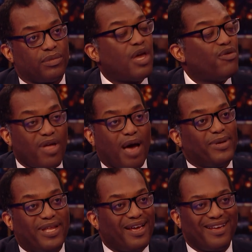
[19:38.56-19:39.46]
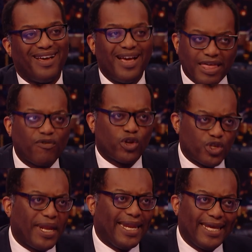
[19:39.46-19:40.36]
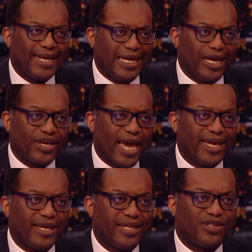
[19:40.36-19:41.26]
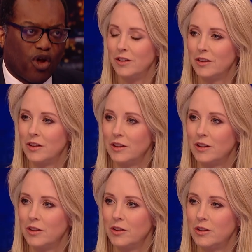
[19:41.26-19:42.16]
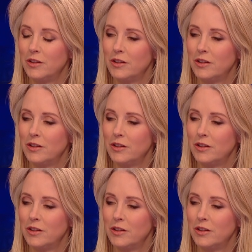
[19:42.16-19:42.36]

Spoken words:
No, I mean, they've got to do it legally, OK? Right. It's got to be legal. It can't be